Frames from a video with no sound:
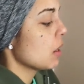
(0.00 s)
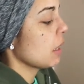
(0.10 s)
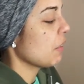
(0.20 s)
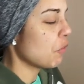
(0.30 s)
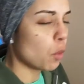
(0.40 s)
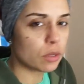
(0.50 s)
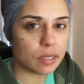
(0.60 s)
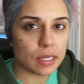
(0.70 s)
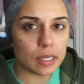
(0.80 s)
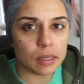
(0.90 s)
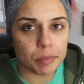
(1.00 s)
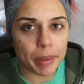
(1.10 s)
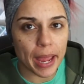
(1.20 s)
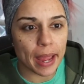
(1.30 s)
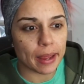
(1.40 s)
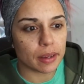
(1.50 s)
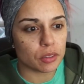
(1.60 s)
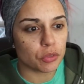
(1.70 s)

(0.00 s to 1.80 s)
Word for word: Like 14 bags